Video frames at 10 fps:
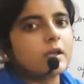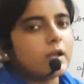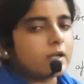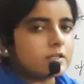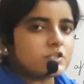
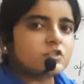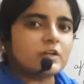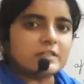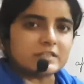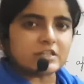It is
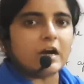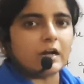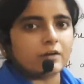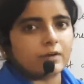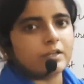just
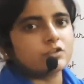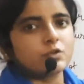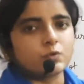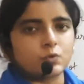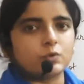occurring
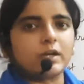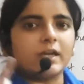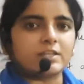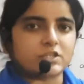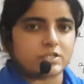due to
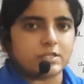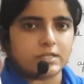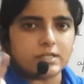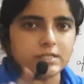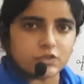the
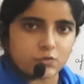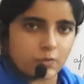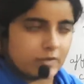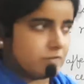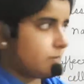external
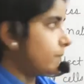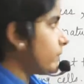stress,